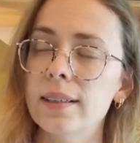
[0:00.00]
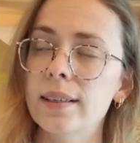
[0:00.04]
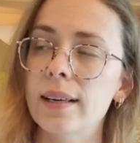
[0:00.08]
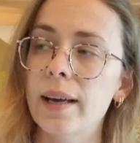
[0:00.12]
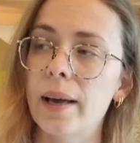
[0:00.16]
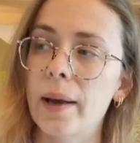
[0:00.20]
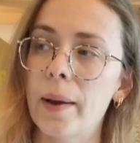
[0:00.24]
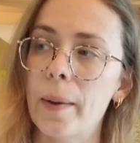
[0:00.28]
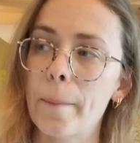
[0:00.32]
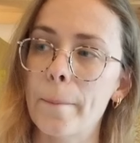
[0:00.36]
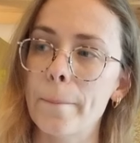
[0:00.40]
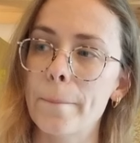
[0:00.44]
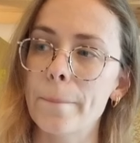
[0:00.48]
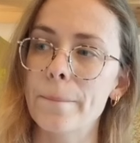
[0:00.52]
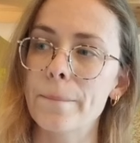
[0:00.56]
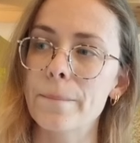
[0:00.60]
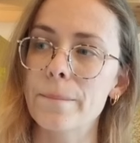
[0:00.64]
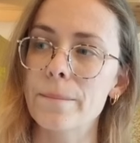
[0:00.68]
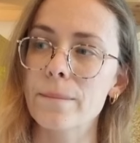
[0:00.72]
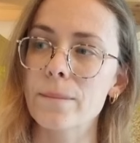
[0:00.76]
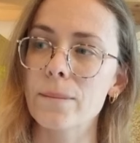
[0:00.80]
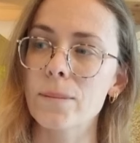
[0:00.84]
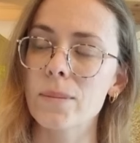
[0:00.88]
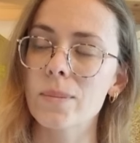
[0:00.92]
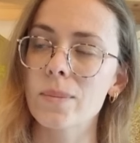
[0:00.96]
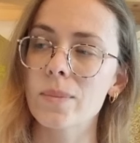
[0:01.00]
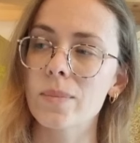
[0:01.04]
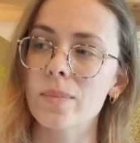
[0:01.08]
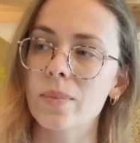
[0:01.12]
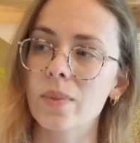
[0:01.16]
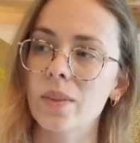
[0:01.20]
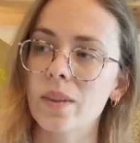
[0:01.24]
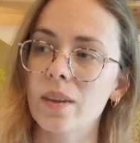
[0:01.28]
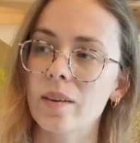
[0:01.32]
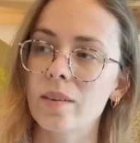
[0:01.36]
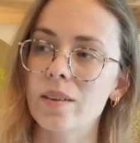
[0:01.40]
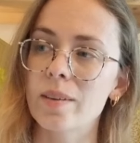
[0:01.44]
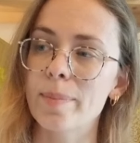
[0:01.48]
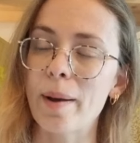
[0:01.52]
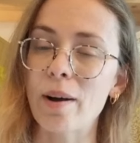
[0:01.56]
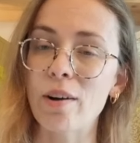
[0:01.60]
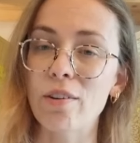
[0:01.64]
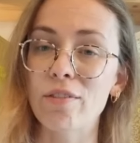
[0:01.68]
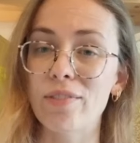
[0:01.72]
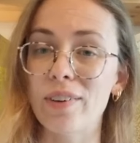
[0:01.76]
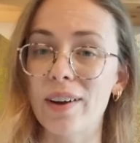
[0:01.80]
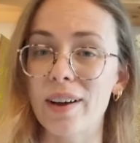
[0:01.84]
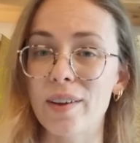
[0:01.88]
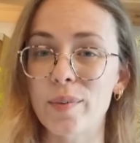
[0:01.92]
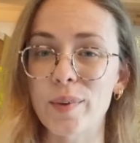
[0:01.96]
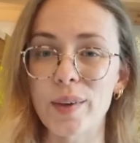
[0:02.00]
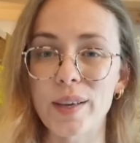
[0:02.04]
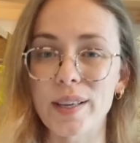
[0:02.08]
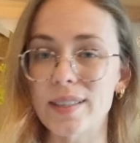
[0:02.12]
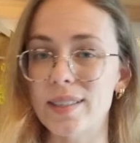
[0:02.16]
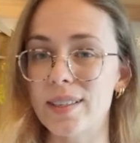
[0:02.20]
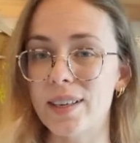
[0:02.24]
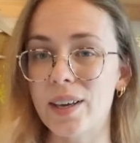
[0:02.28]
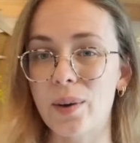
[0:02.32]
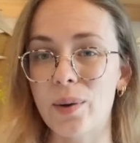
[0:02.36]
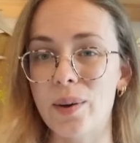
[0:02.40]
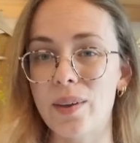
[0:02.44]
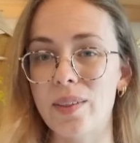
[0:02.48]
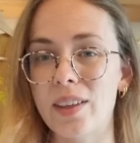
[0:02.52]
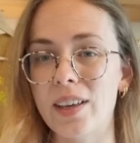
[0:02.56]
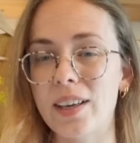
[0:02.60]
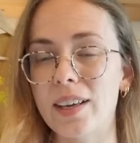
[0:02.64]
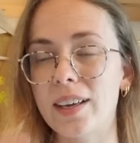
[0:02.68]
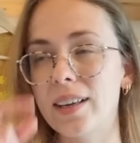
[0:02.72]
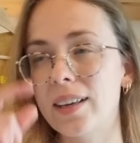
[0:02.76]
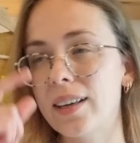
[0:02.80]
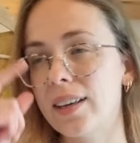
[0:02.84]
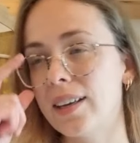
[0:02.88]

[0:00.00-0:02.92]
It was about 5 years ago, I think.